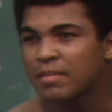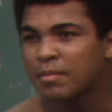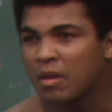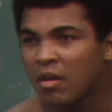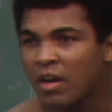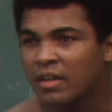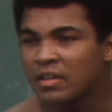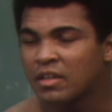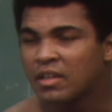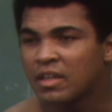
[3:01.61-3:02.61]
in my heart.
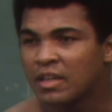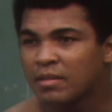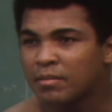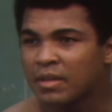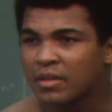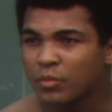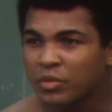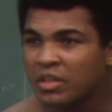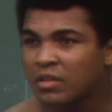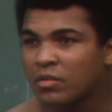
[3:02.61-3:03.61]
And my
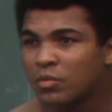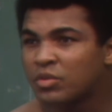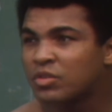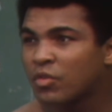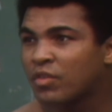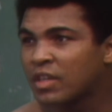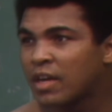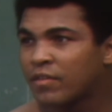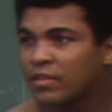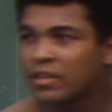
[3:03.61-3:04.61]
will was
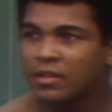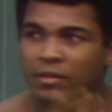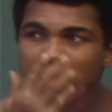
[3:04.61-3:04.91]
overconfident.